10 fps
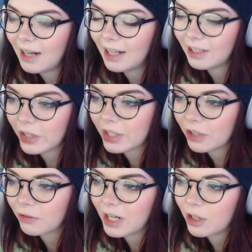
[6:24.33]
and
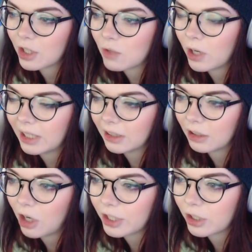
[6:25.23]
Tusken Raiders running
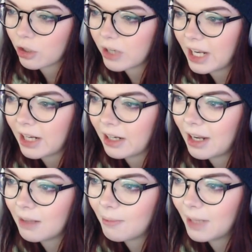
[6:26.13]
across a train
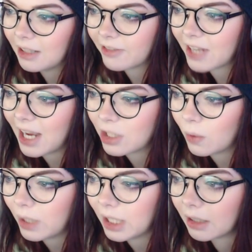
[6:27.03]
in the middle of
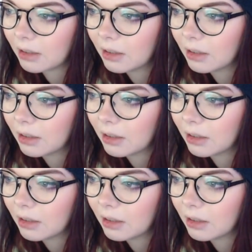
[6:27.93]
Tatooine.